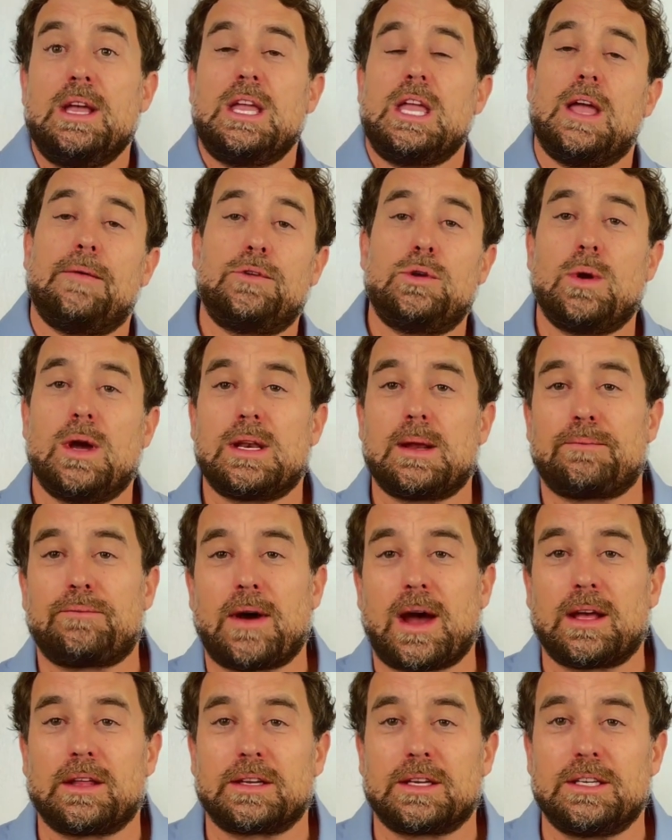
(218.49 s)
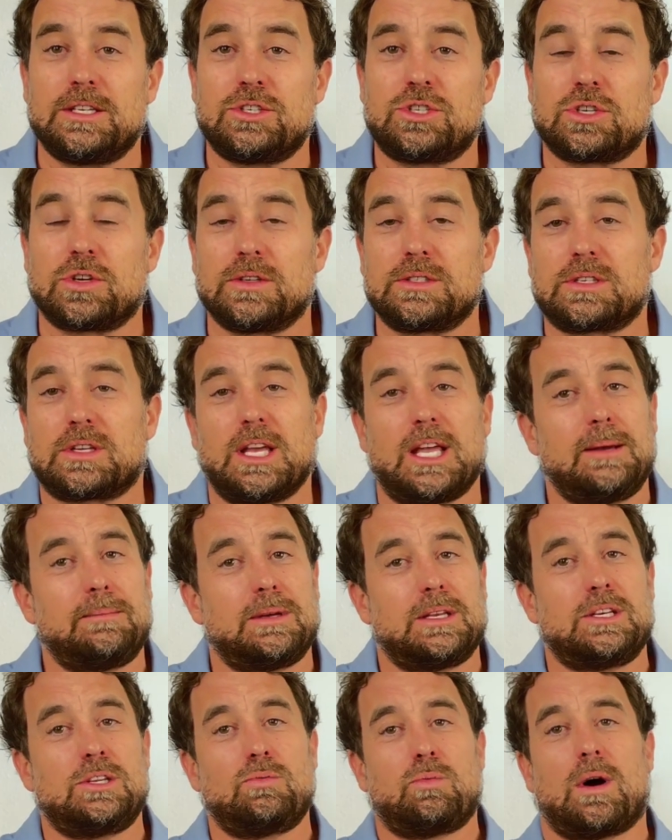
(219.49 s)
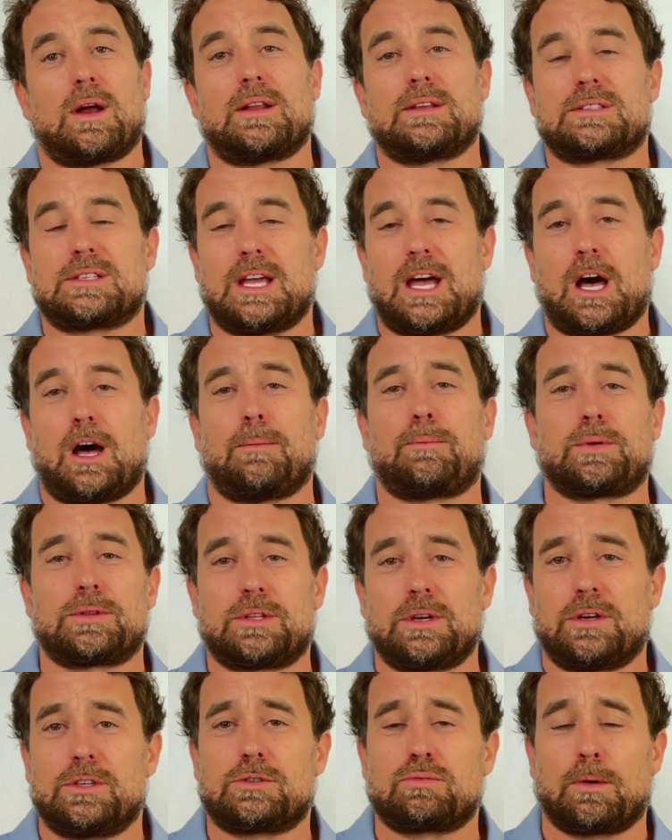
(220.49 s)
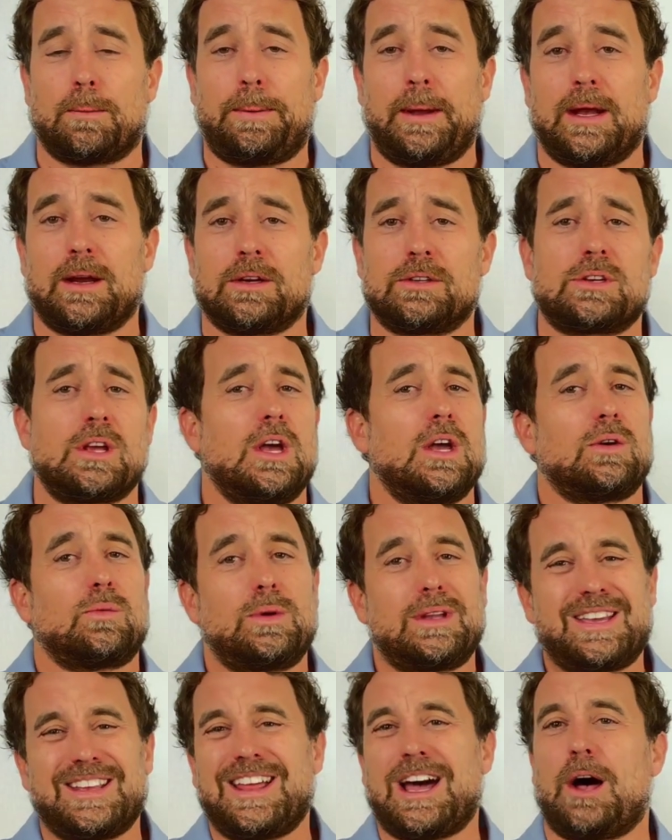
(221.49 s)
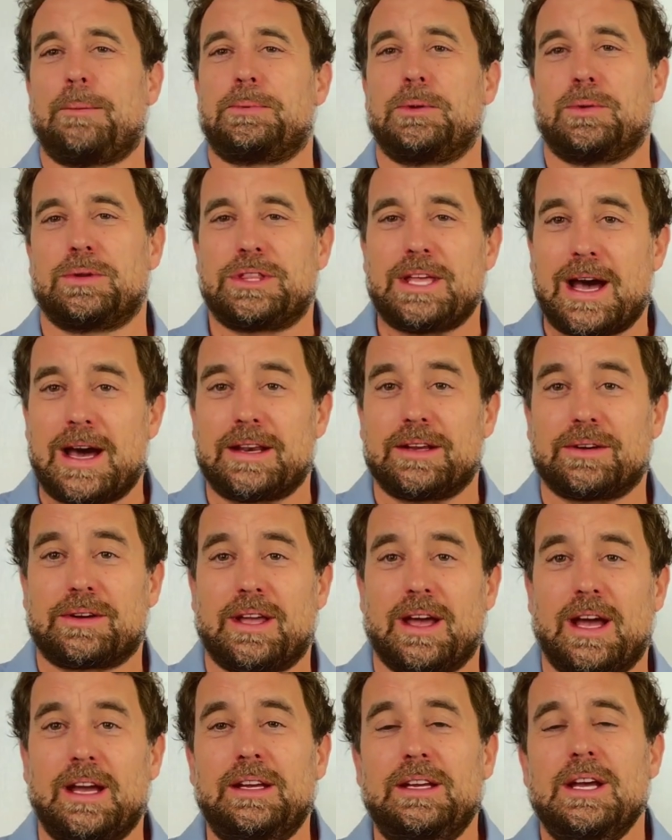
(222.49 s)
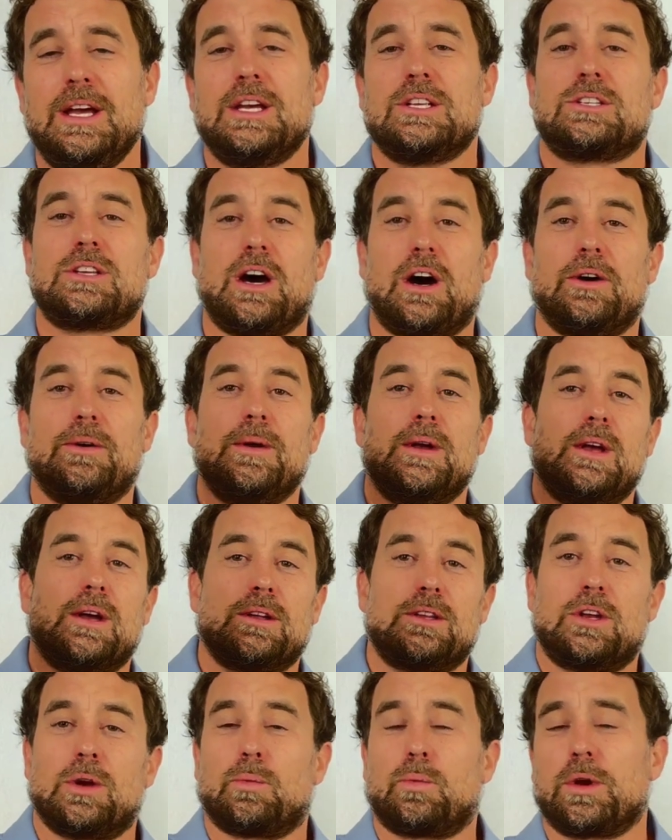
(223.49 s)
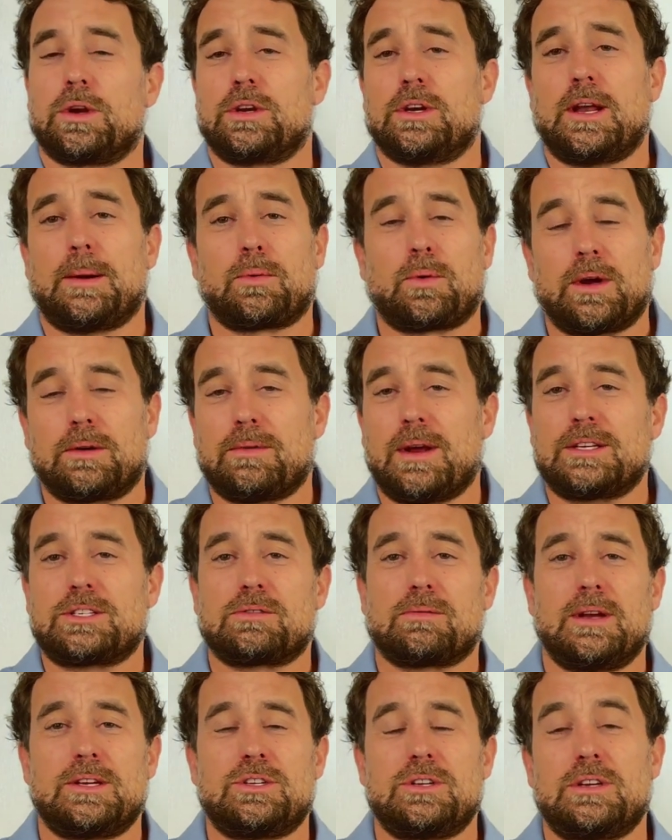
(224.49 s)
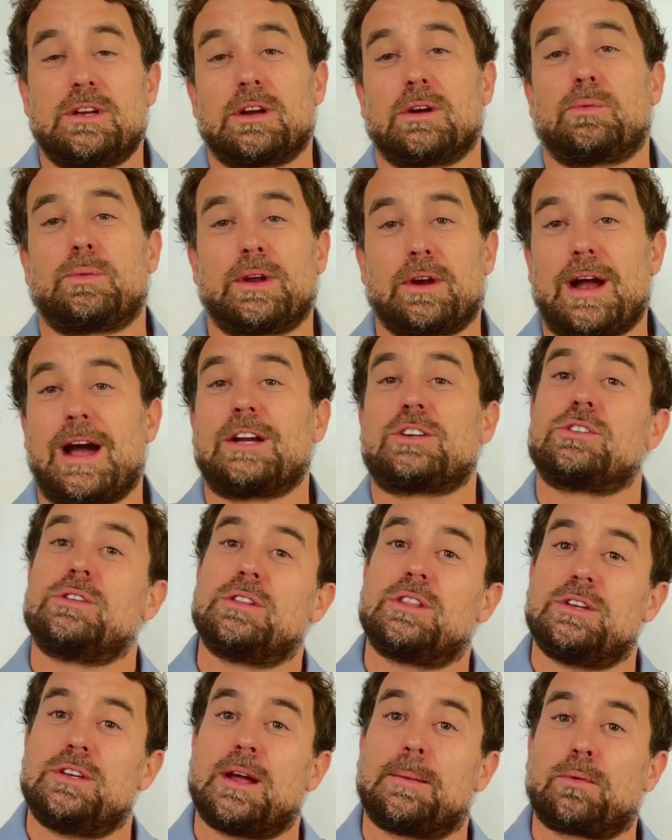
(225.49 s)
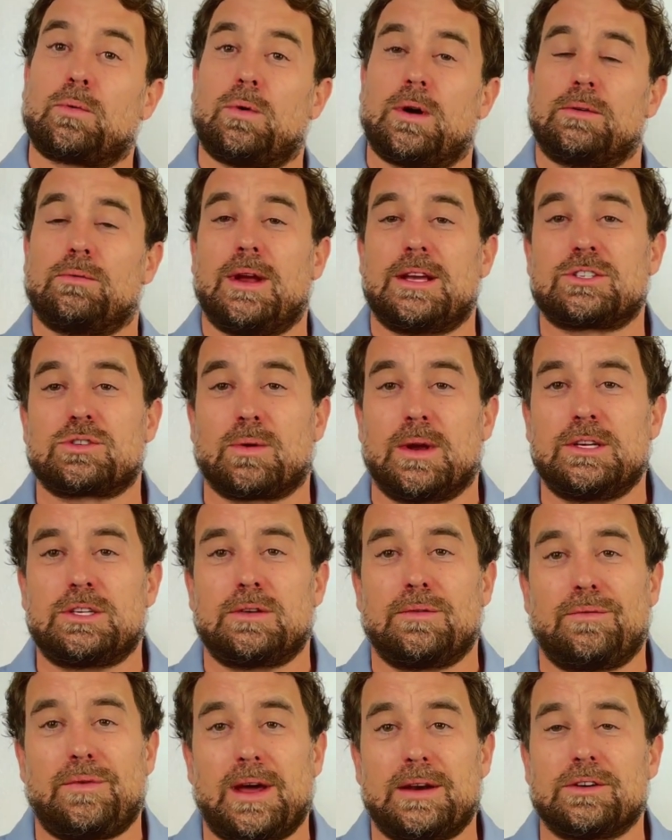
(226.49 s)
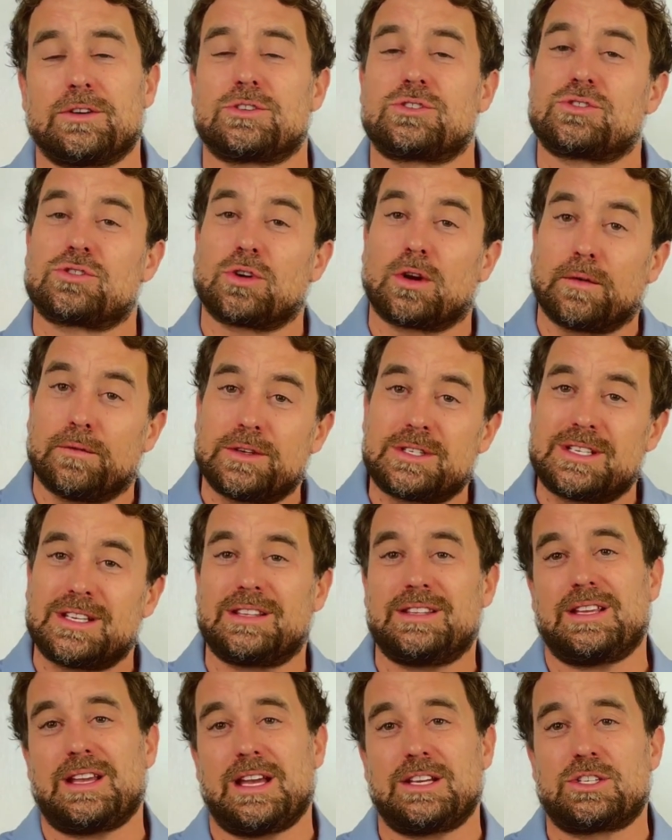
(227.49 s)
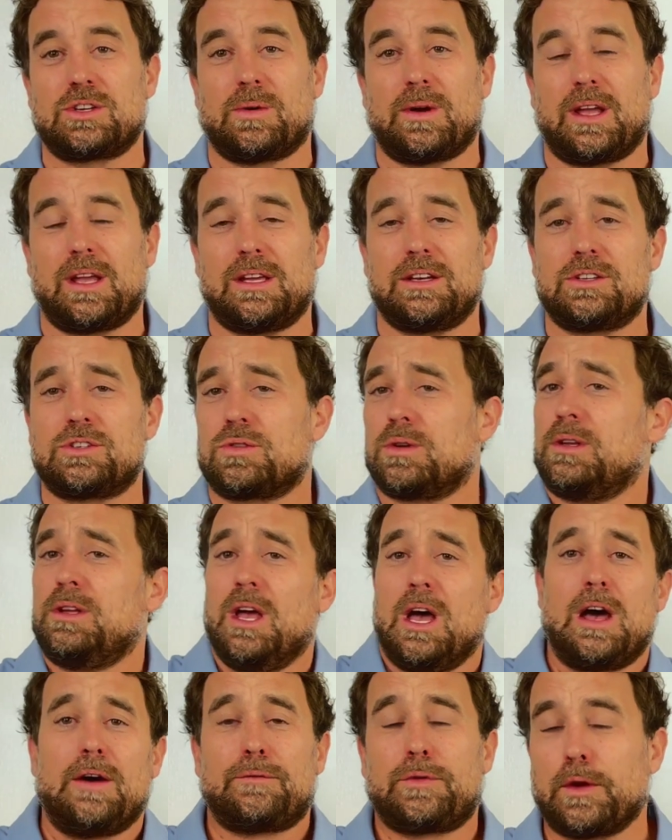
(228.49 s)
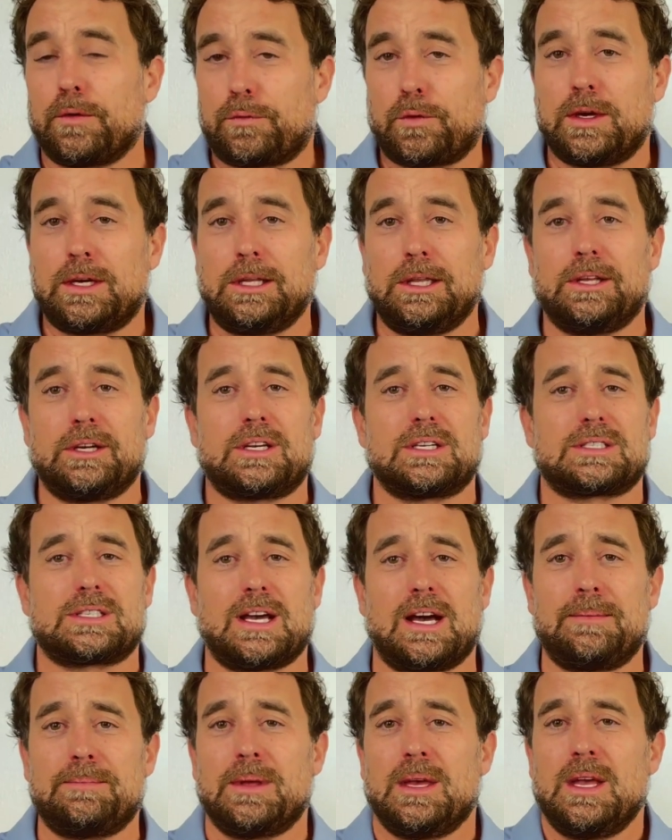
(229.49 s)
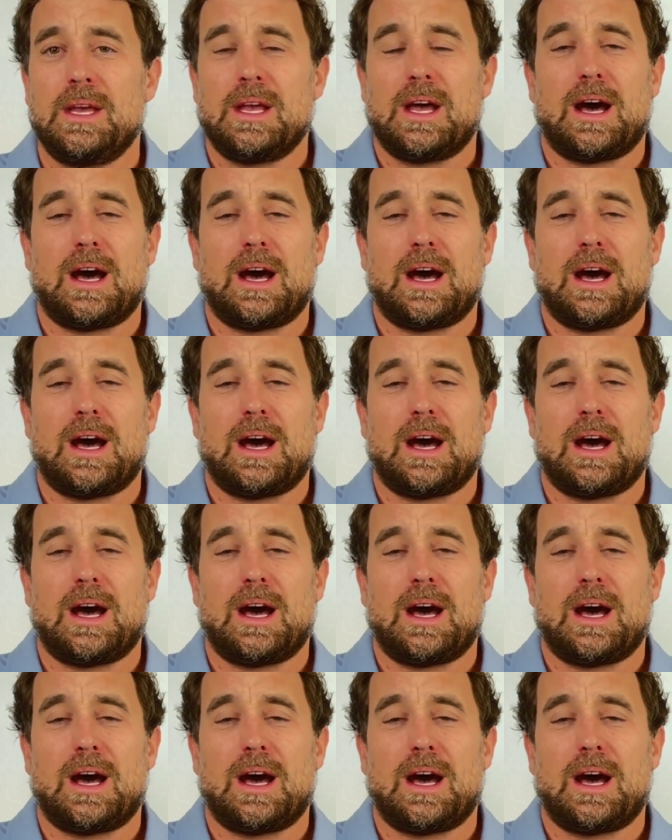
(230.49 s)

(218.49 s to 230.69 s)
If you end up filing an insurance claim and you want us to help with those repairs, we can help you with that, okay? So we're your #1 restoration hero. We are actually the #1 restoration vendor servicing the HOA industry. Feel free to look us up.